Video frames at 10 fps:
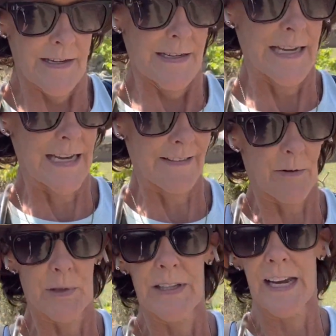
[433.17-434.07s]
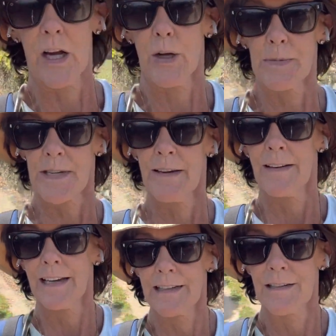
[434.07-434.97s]
and that really helped.
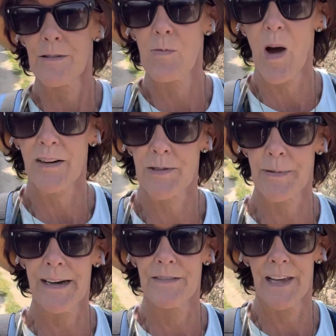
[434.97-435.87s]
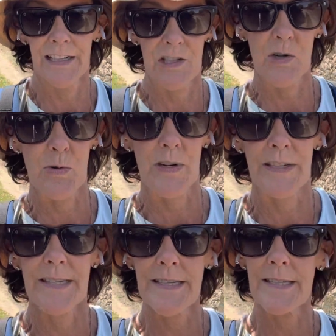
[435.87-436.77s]
I walked around like a
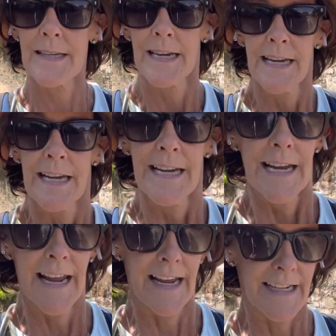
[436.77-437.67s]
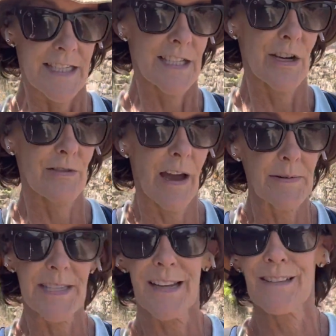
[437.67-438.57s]
tourist. And so that was
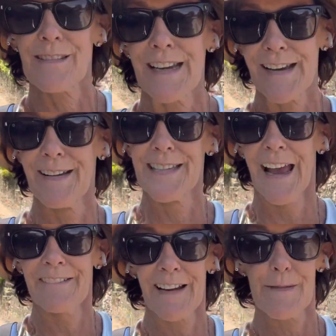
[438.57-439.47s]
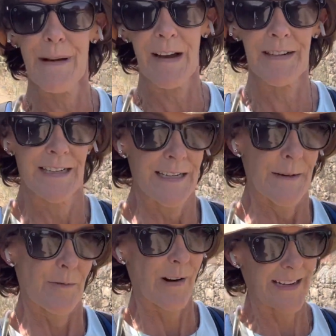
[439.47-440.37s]
the other thing I was laughing about.
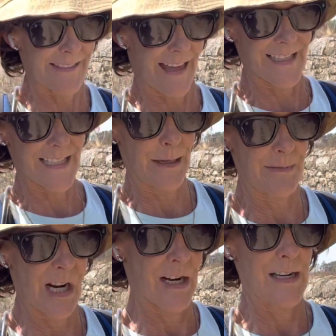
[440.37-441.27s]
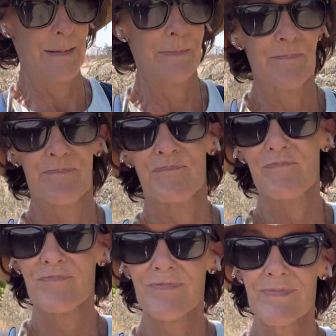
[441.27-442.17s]
Right at that same
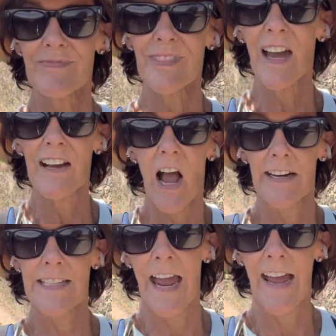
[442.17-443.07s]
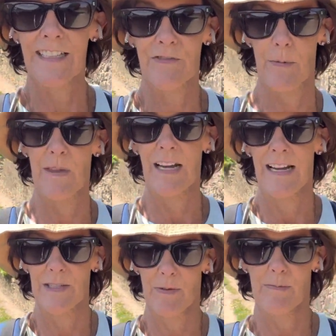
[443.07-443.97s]
time, I got a text from the
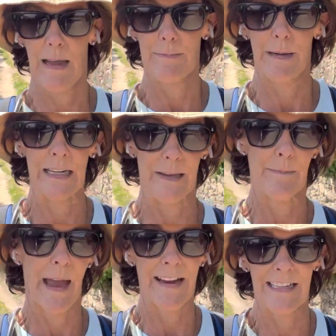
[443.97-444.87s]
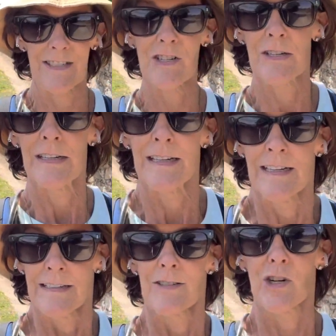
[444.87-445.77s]
guys with my baggage
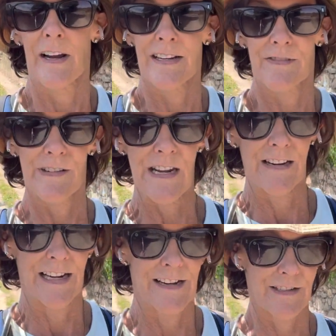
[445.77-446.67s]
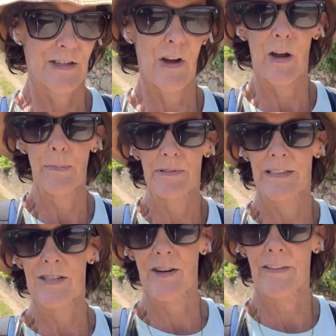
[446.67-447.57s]
trying to figure out how to hook up with
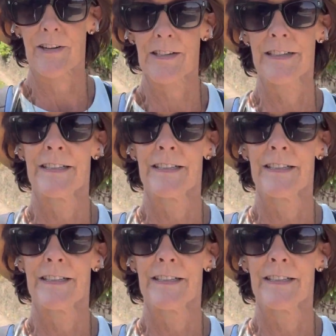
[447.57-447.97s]
each other.